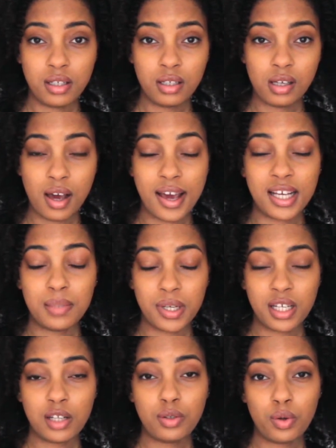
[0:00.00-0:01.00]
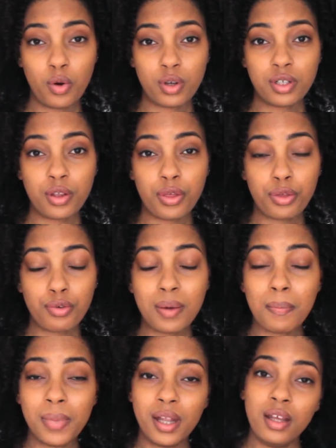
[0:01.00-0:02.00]
are expected to cost $3
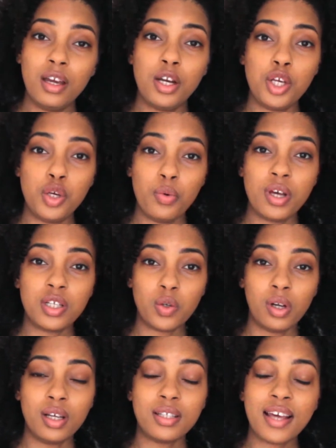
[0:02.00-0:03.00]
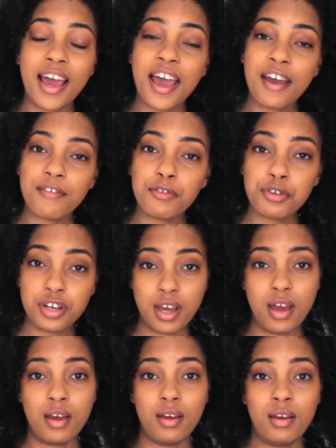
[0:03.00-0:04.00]
million every year
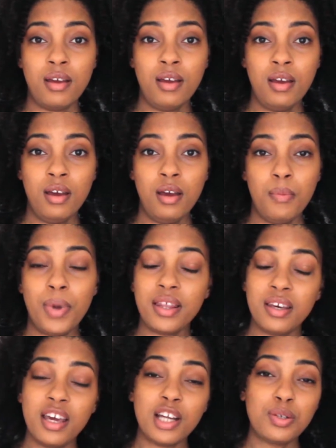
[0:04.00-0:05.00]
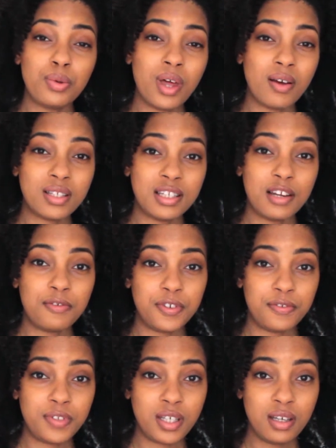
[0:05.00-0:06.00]
by the year
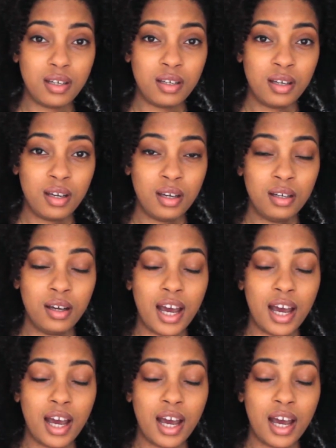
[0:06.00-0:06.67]
2050 and